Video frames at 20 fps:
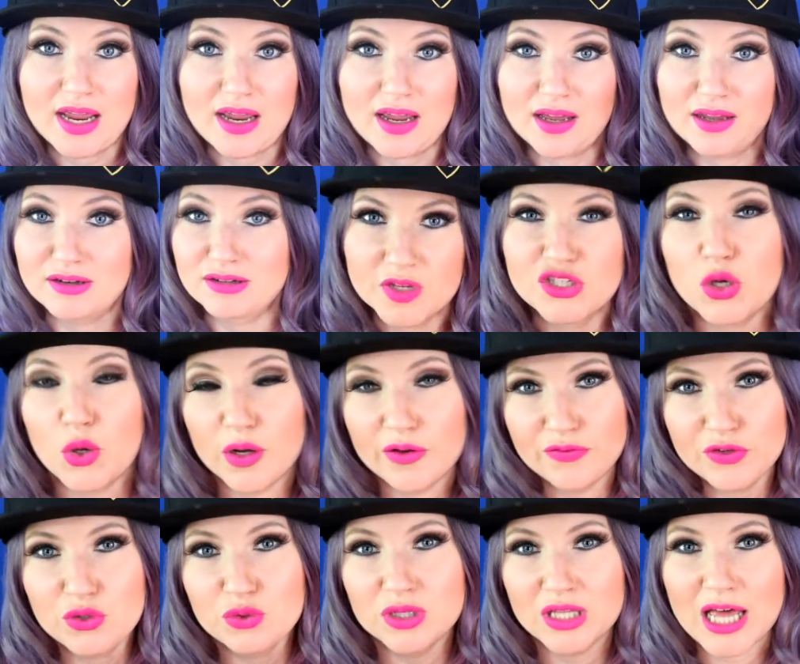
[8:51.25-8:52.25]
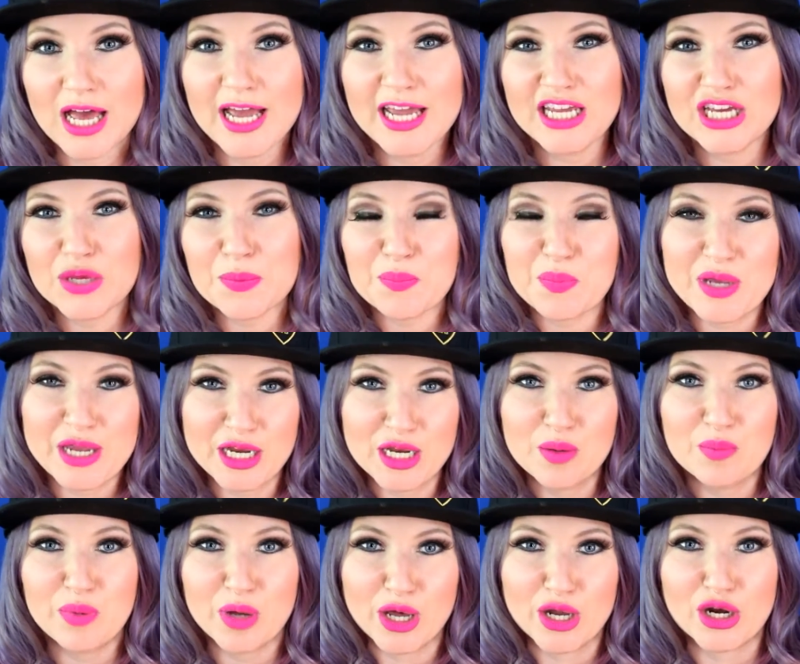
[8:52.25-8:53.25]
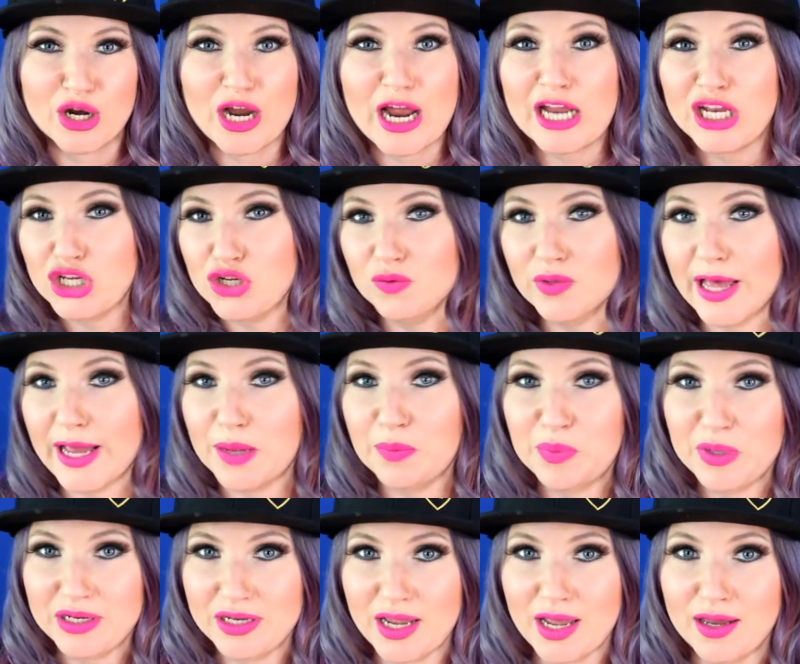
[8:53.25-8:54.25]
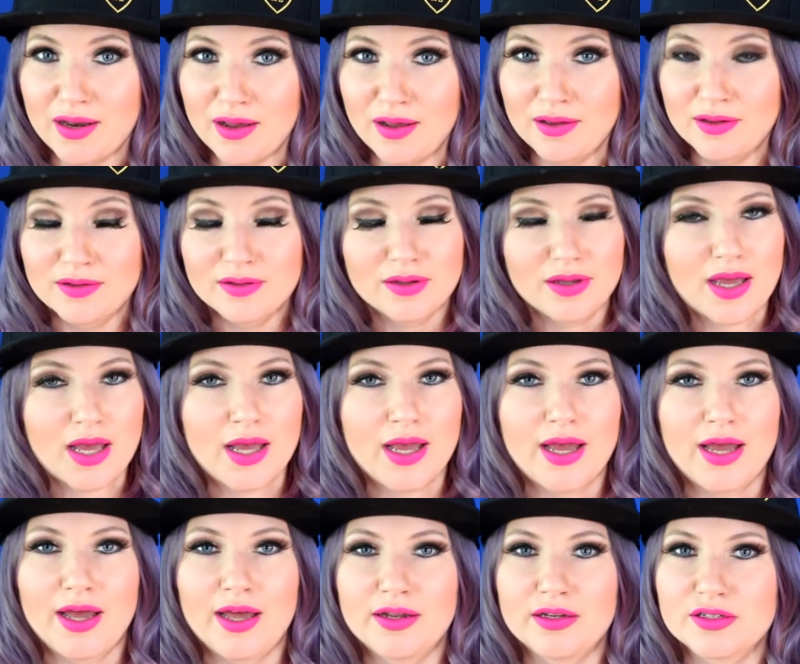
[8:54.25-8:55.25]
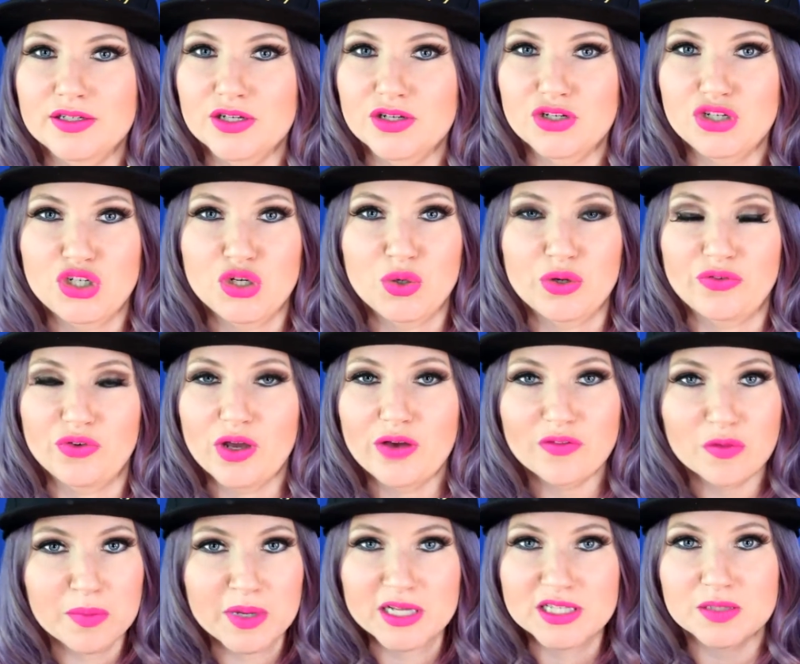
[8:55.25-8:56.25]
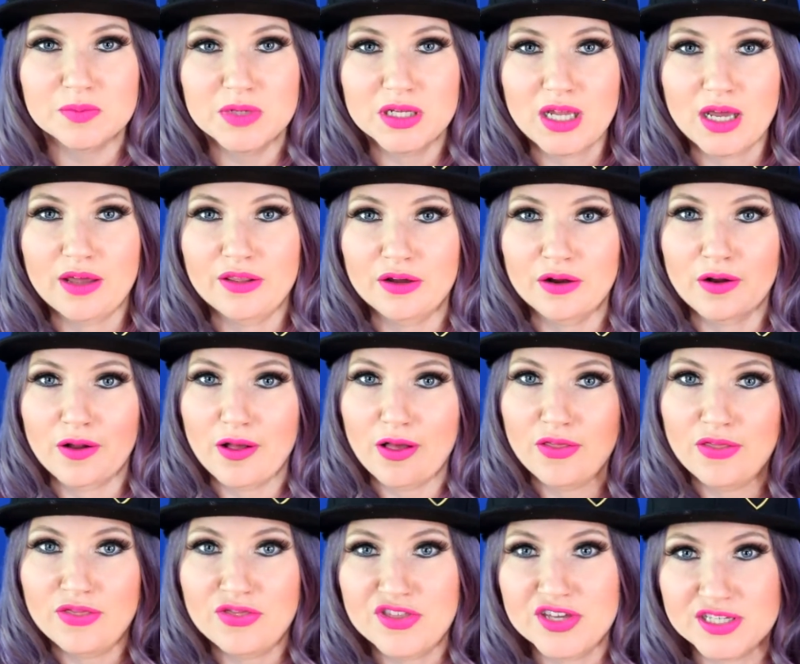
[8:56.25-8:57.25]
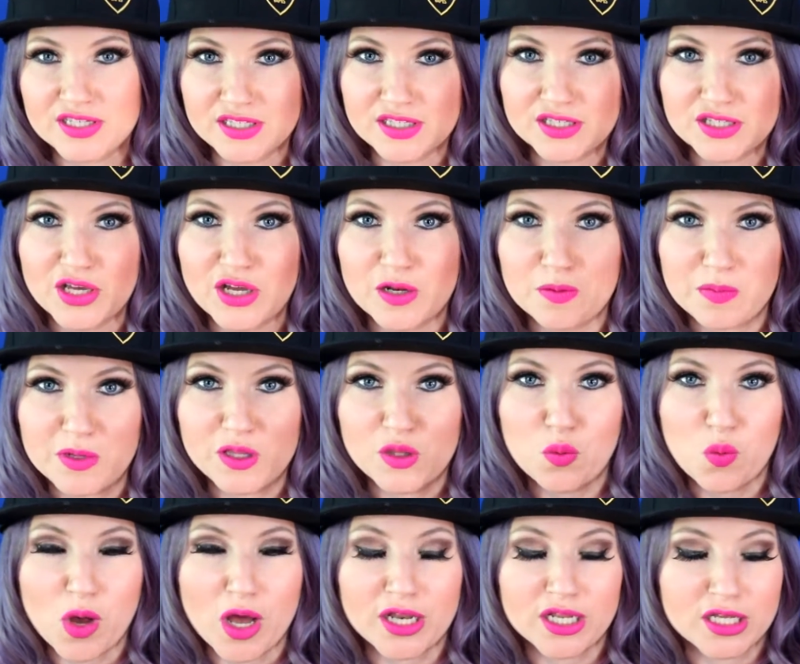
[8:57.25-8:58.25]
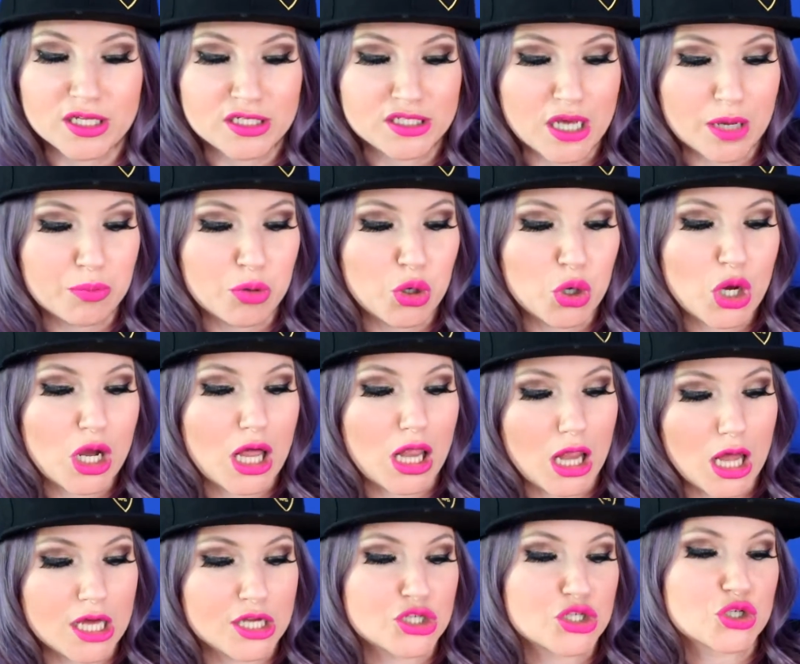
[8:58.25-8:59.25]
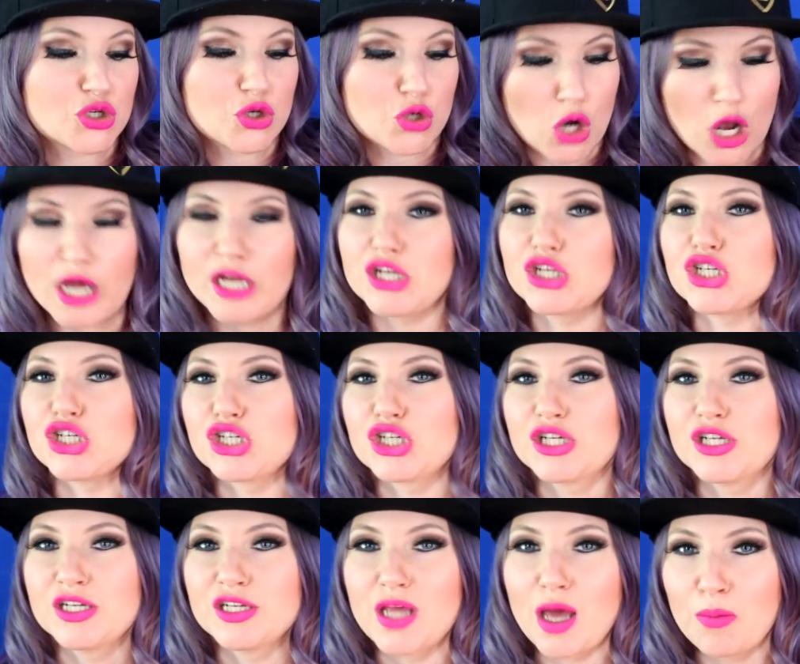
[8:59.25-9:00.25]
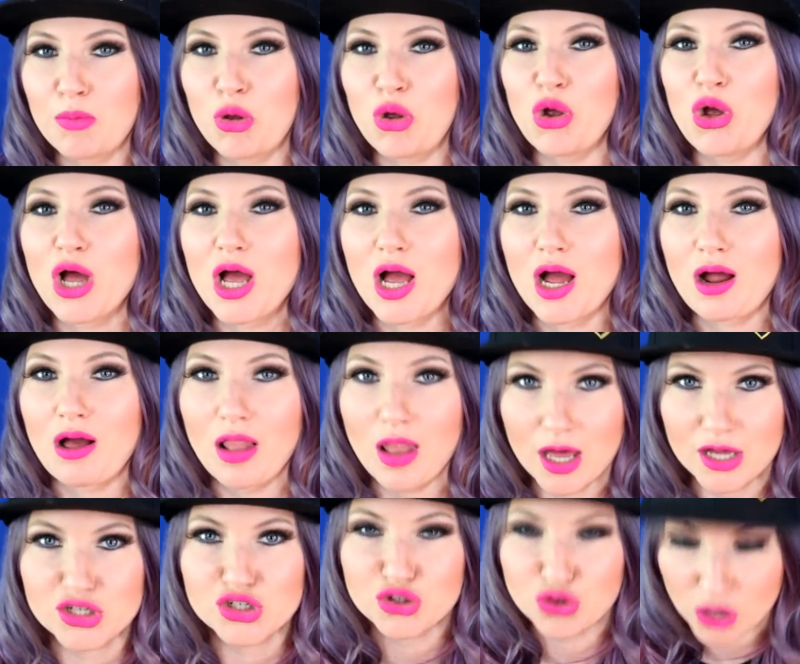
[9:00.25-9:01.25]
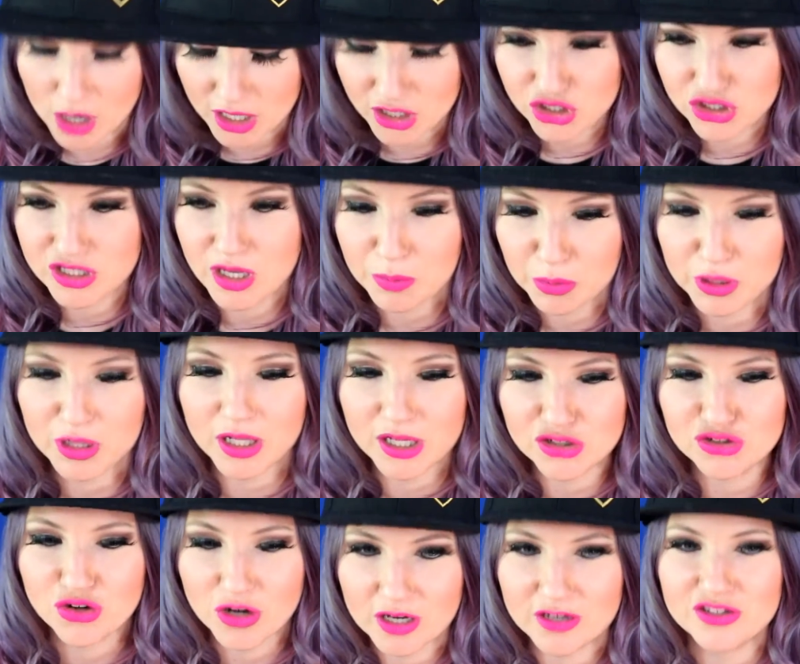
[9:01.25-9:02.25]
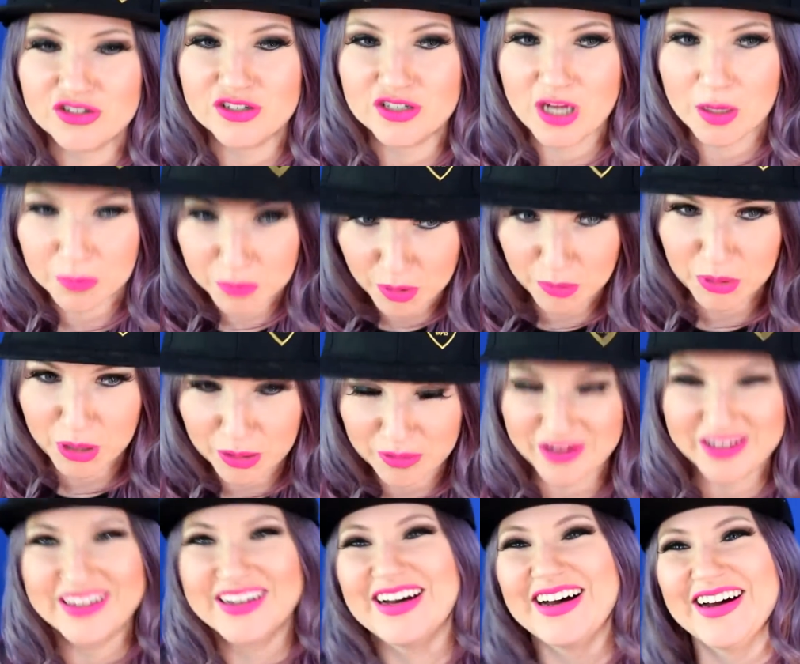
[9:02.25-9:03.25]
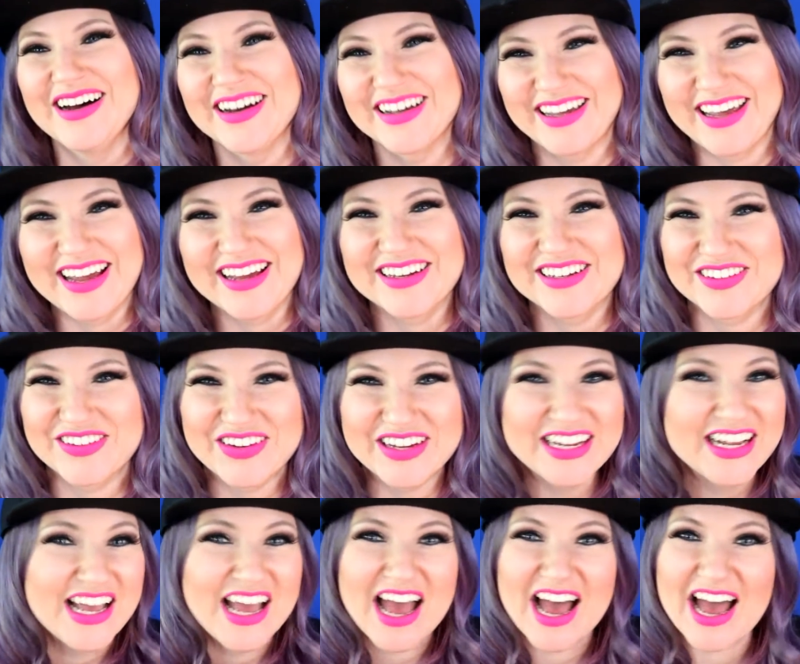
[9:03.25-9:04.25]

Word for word: And so if you like peanut butter and you like banana, and shoot, if you ever mix them together, this is gonna be the one. The Double Clutch Crunch, Double Clutch Crunch, Double Clutch Crunch, go Double Clutch. I can't do it.